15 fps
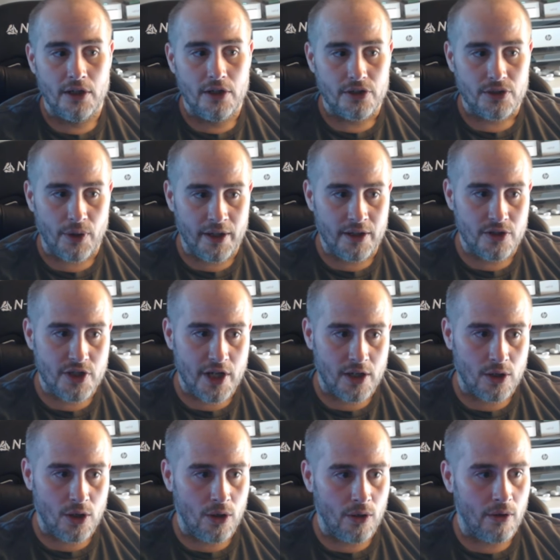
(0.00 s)
So in
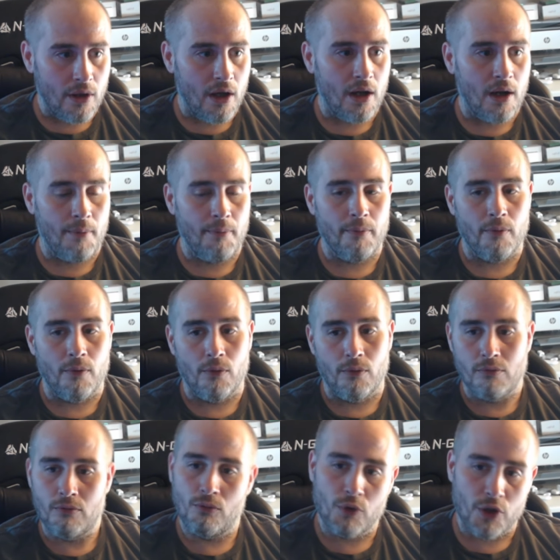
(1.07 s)
general,
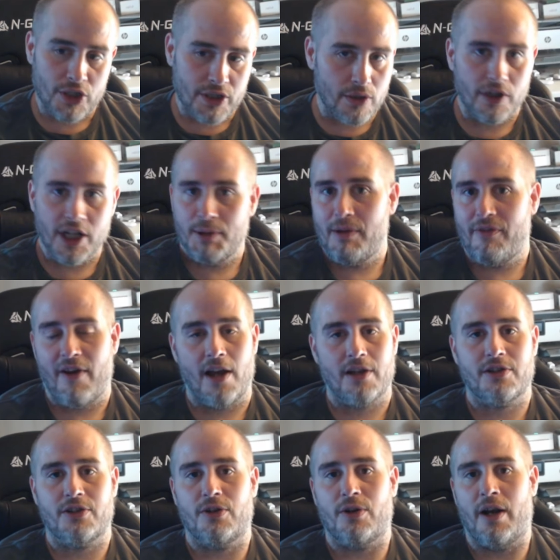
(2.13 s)
we're still going to be
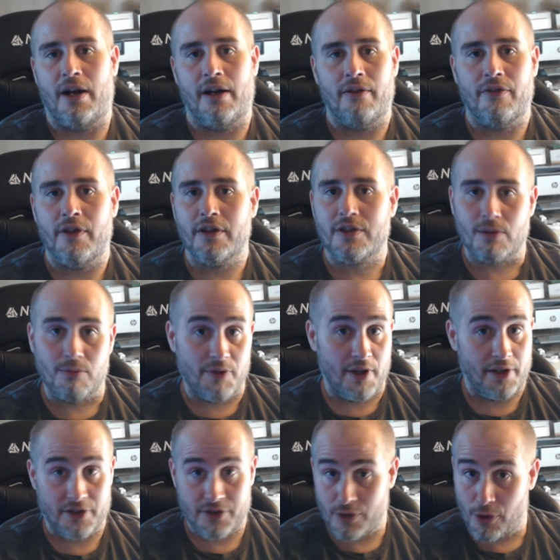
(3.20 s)
faster at it than someone that
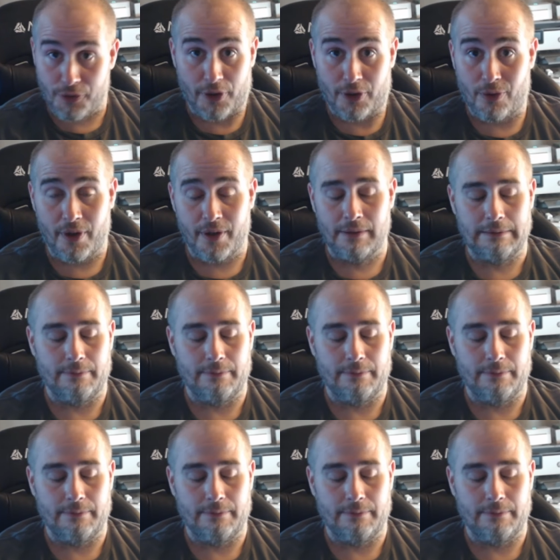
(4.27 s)
doesn't know what they're doing.